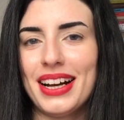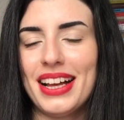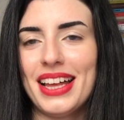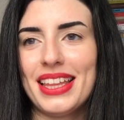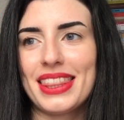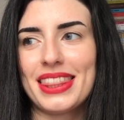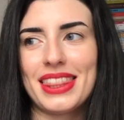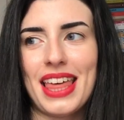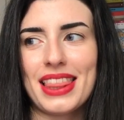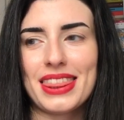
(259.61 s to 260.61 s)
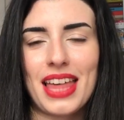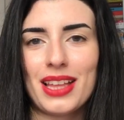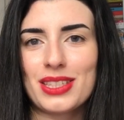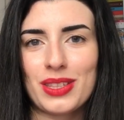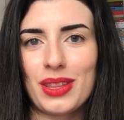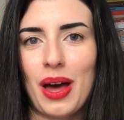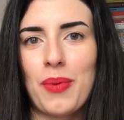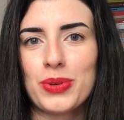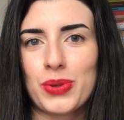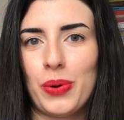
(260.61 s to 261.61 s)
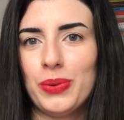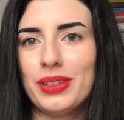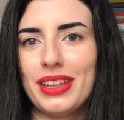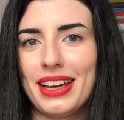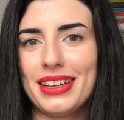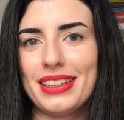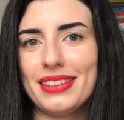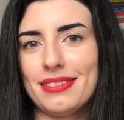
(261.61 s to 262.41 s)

and that was all. Like,